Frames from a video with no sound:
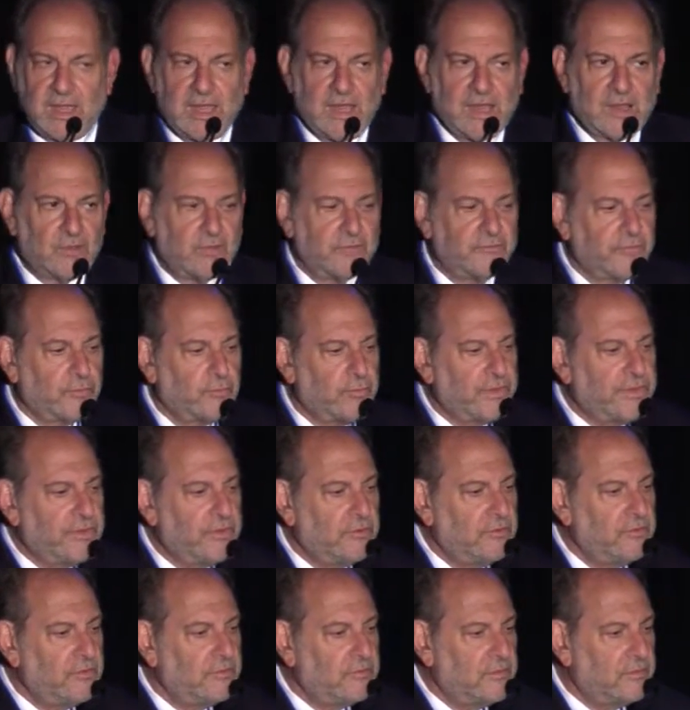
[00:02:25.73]
However,
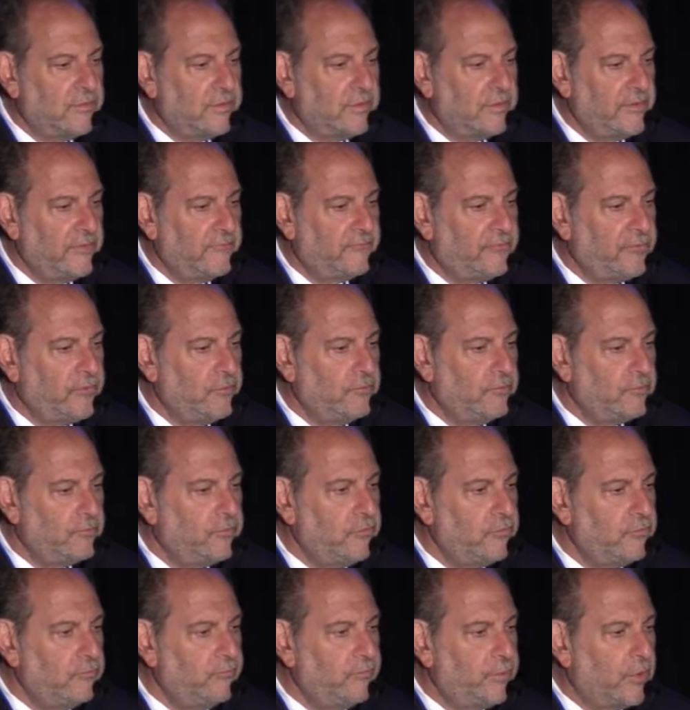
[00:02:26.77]
if you
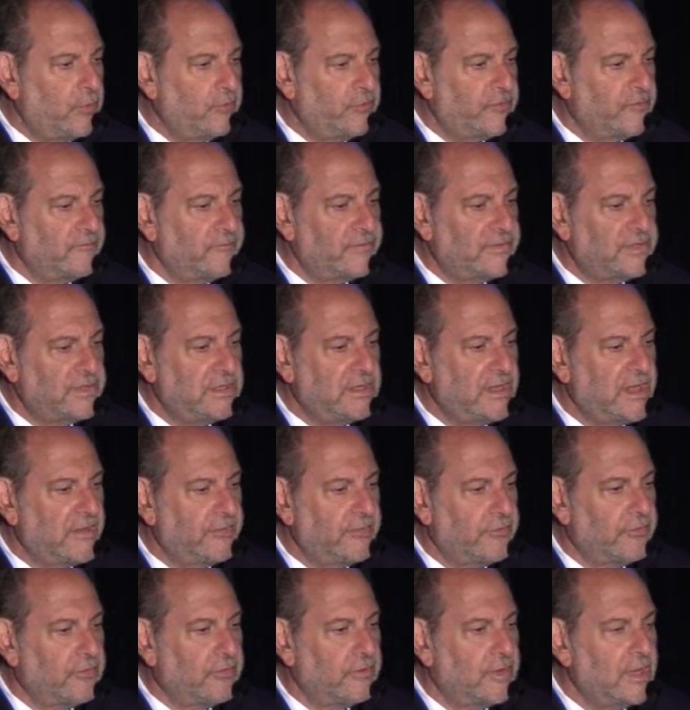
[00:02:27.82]
do both of them
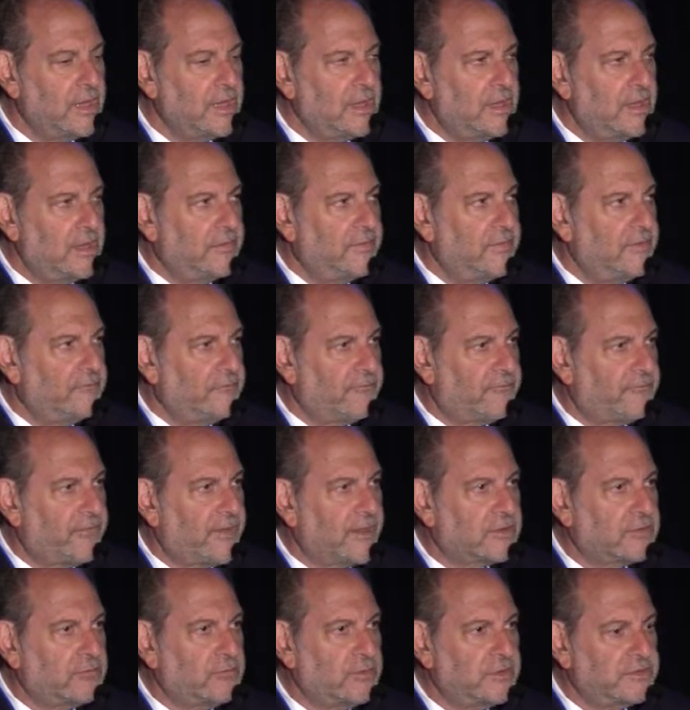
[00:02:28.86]
together, the
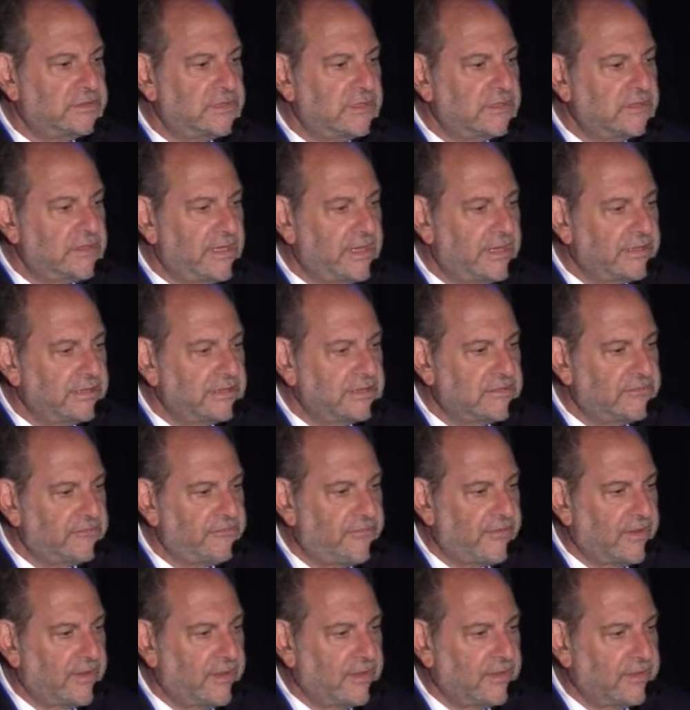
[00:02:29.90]
effect was
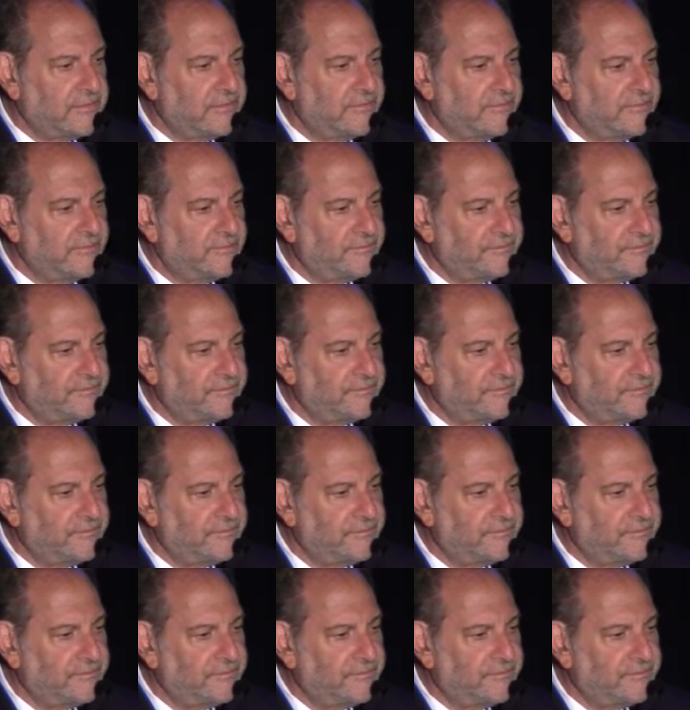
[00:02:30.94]
intensified.